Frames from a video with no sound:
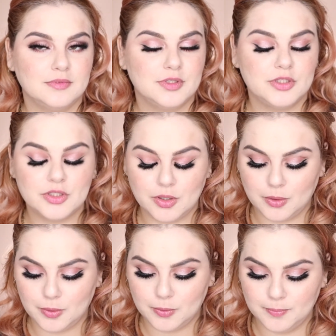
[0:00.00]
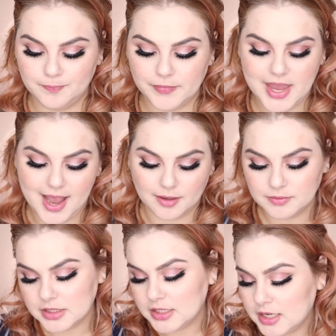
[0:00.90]
So yeah.
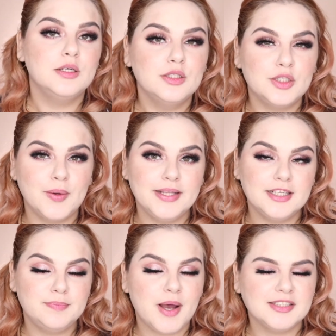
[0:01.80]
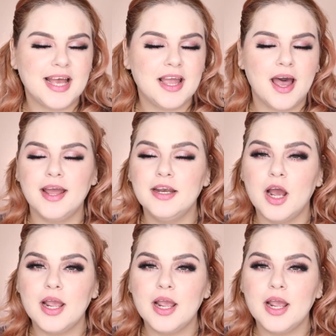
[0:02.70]
So in this box I got